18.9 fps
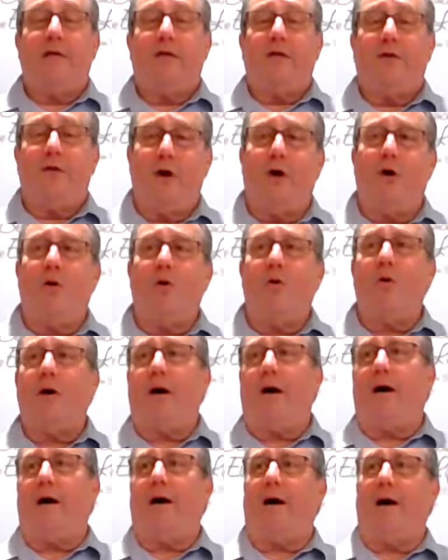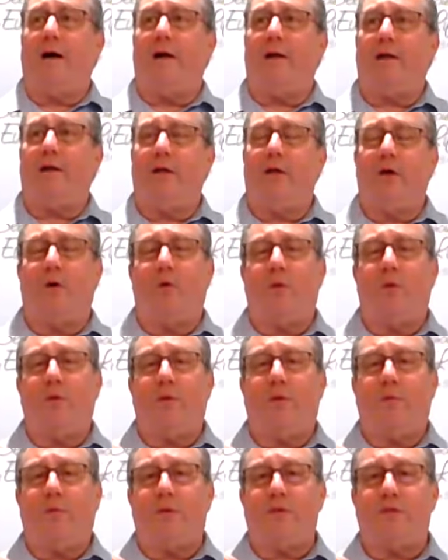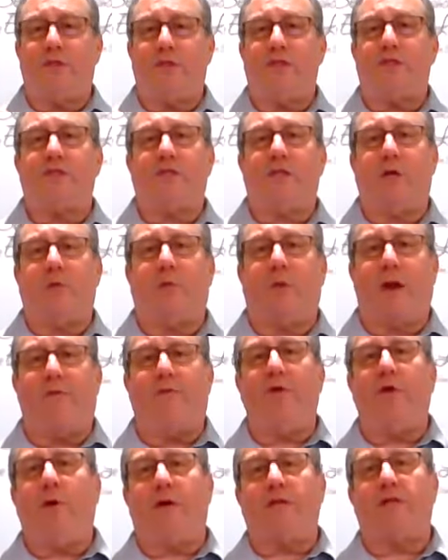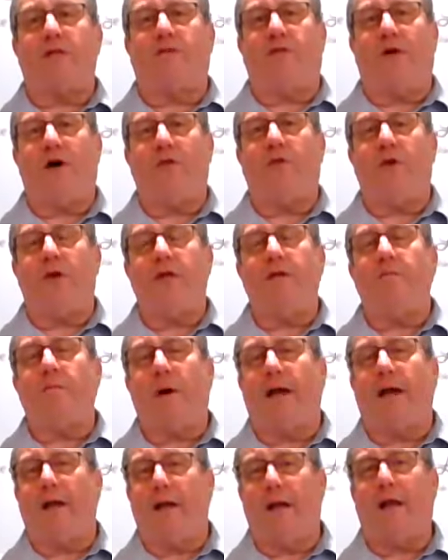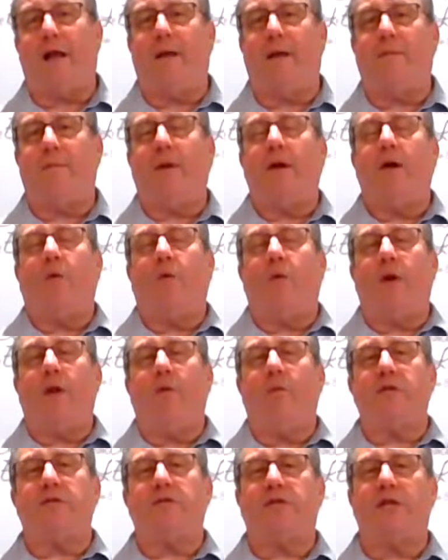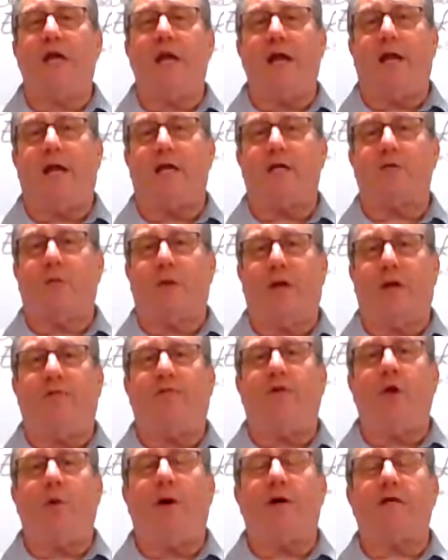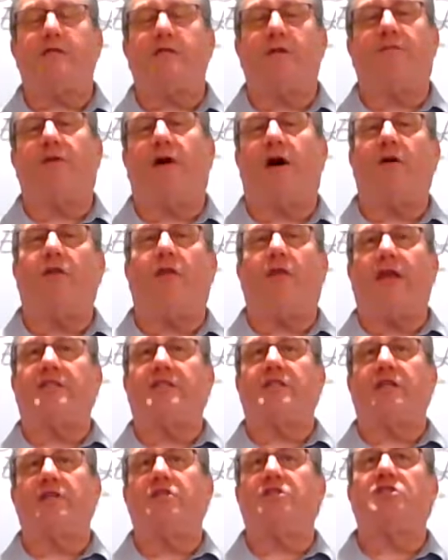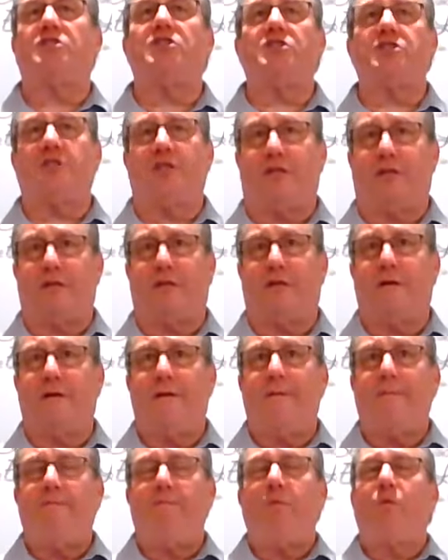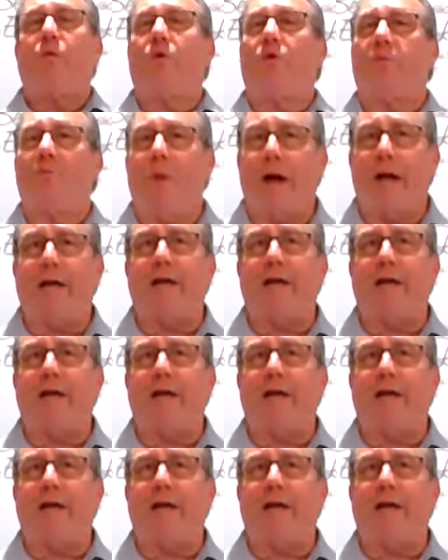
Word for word: No, uh, you know, when, when Jesus said, whatever you ask the Father in my name, what he was saying is, whatever you ask the Father that's consistent with my